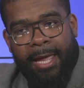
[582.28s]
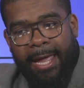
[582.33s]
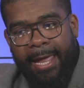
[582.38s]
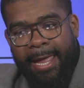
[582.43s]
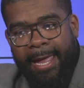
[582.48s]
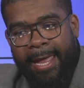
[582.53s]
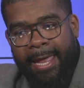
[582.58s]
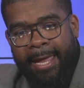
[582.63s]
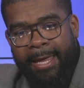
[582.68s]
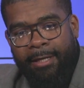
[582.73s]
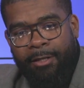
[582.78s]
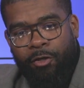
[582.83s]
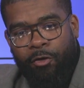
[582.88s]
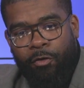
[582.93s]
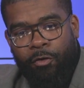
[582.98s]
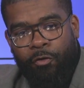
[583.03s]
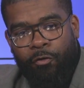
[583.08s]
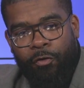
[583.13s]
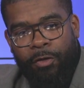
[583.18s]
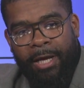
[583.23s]
and
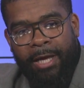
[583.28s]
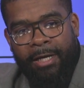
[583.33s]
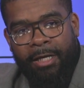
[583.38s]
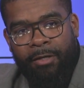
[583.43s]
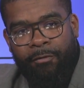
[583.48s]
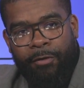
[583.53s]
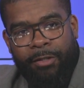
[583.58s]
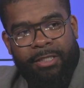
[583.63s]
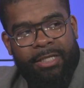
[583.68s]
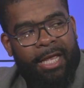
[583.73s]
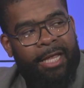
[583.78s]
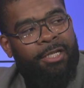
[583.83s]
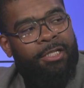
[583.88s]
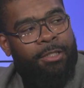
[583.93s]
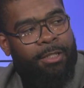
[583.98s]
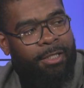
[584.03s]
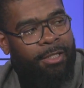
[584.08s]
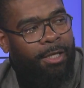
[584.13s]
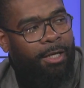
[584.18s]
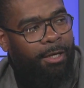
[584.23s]
creating
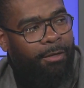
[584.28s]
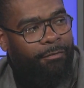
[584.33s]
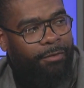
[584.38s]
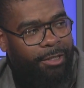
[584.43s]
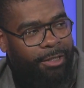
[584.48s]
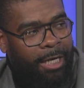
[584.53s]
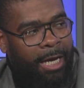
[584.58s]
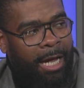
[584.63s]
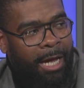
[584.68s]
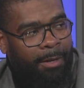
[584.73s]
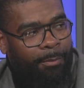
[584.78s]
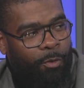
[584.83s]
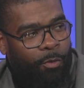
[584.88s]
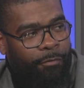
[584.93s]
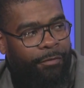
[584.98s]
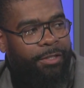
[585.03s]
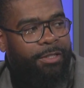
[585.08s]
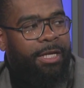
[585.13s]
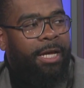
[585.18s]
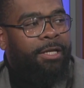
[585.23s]
retention of a job or
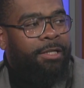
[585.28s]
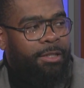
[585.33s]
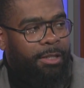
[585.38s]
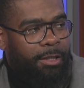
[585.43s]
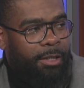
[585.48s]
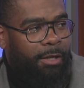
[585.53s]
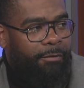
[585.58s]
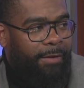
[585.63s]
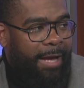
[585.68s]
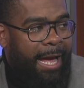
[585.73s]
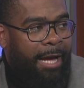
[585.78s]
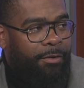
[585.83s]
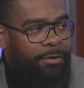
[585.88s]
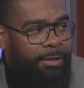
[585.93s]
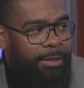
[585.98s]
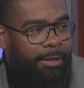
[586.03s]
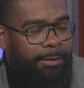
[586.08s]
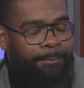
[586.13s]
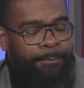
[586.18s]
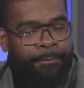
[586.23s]
retention of
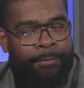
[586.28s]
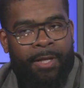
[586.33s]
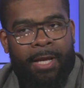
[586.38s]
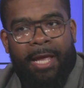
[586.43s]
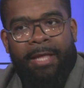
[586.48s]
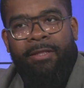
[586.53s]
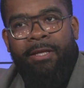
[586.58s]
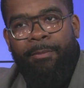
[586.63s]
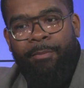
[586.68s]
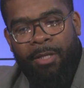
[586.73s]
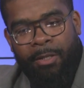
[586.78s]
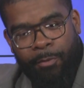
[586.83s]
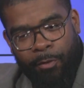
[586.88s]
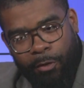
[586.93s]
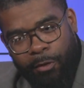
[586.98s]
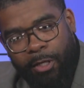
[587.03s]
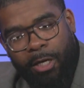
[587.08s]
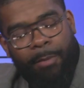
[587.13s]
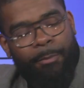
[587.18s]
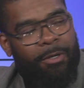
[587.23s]
housing. And then people
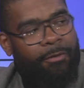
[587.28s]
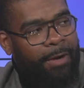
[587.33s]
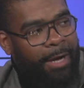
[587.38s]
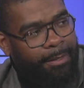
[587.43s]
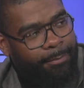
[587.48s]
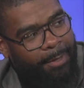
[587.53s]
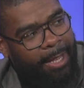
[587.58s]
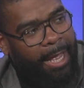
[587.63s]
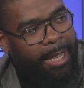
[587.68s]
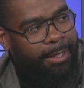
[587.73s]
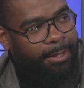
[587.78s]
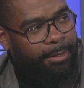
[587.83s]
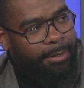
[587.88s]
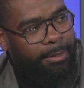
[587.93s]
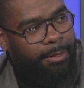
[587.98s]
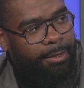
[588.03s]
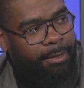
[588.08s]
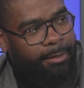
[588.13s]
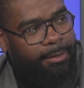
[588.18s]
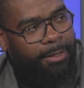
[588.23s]
are coming right back
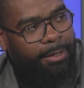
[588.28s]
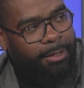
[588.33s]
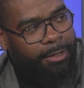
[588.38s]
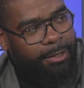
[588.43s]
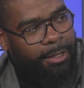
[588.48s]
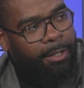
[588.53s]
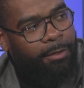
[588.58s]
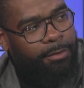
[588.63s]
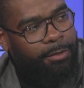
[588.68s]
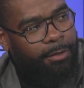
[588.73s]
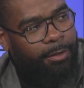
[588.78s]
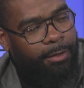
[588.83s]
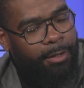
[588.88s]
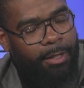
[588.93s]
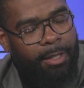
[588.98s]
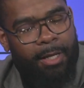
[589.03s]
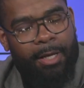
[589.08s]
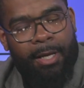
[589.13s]
to the shelter